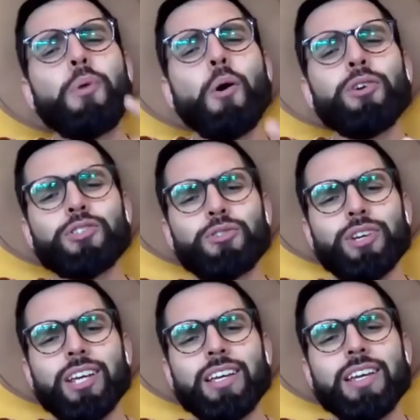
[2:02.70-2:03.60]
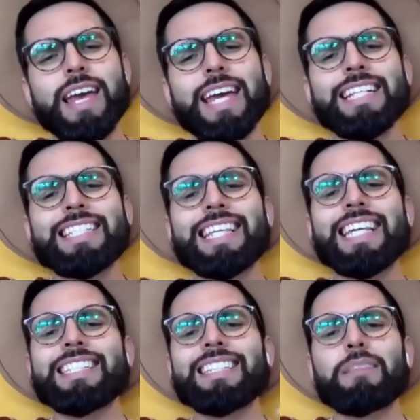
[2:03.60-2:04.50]
you, poetry is
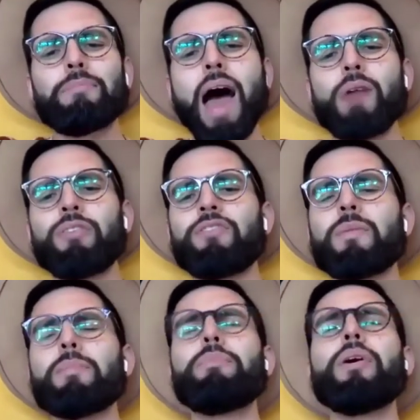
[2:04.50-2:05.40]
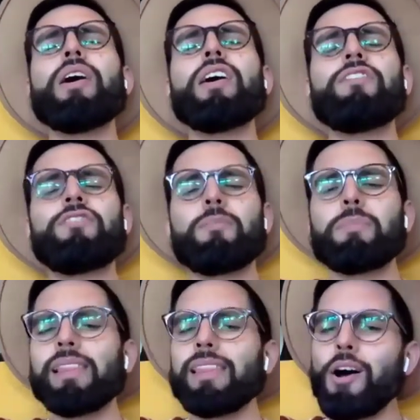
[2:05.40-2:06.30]
kissing that power from above, from
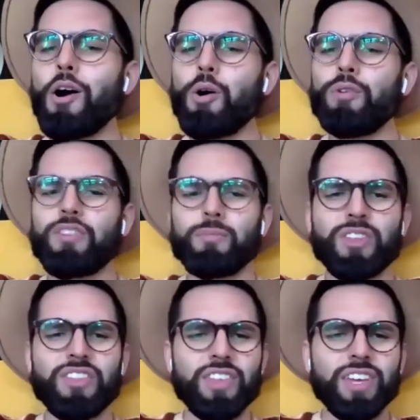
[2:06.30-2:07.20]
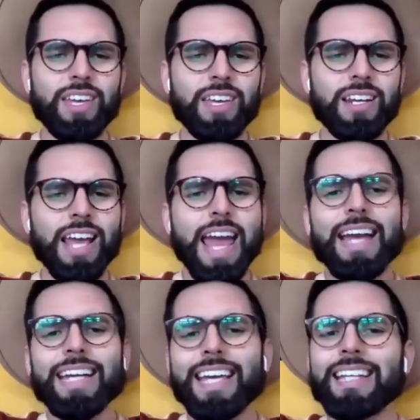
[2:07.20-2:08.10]
below, from within,
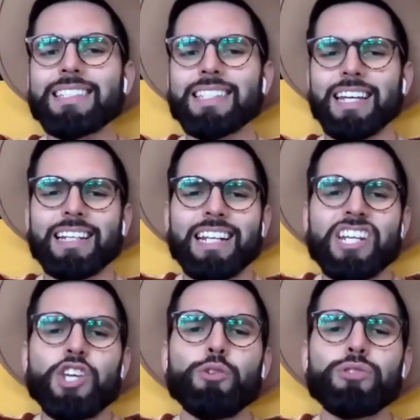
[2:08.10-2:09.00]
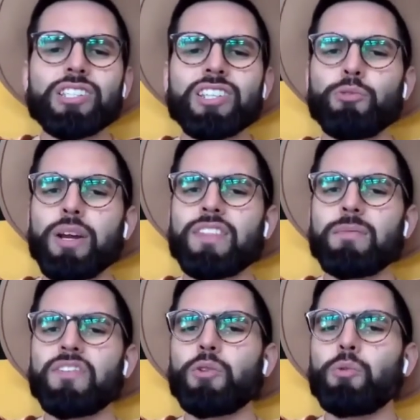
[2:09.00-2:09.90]
kissing it and using the rhythm
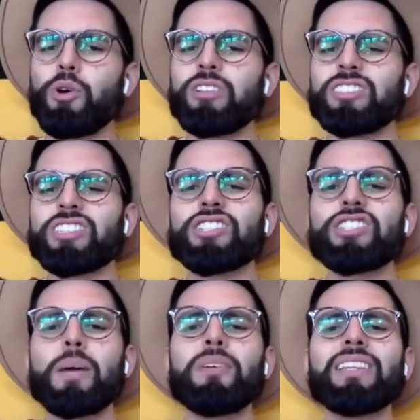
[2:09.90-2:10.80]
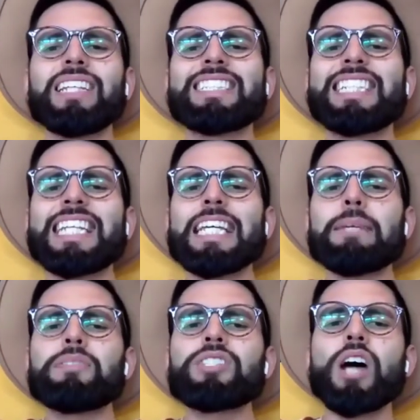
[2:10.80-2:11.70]
of the words to summon this
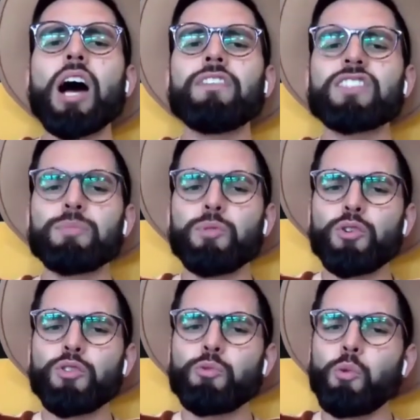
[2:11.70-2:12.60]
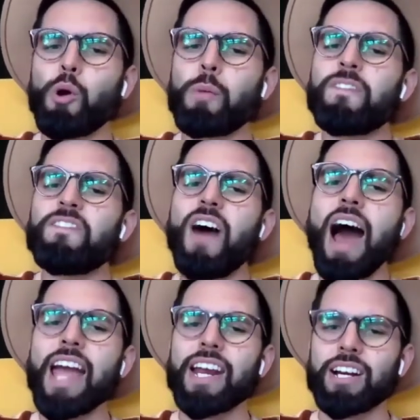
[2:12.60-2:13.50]
deep, soft, smooth, warm
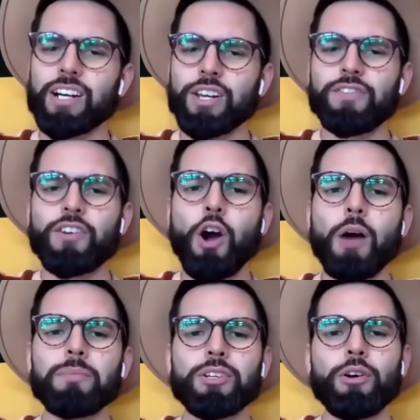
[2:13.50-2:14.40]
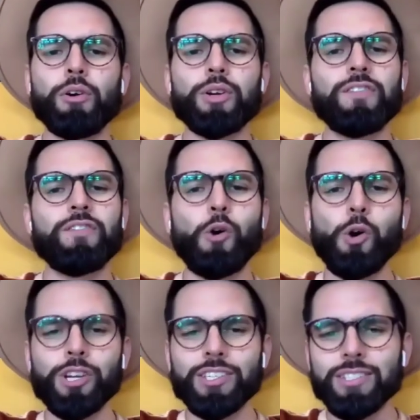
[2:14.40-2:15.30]
fire you've come to call your
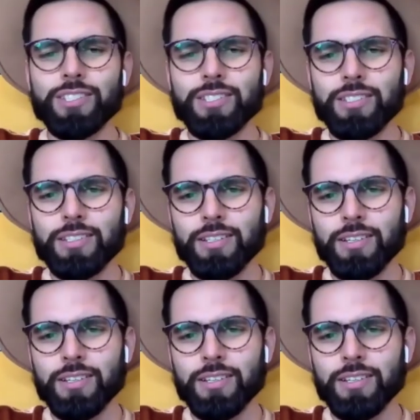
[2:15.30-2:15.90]
voice.